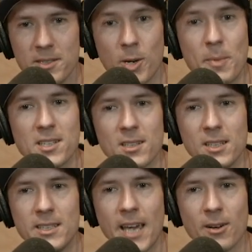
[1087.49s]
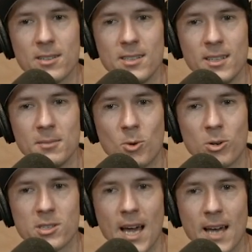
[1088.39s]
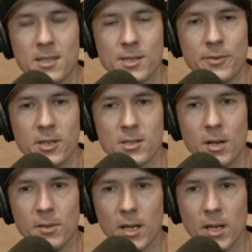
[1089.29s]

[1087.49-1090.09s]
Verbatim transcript: You're basically guaranteeing more sadness for yourself.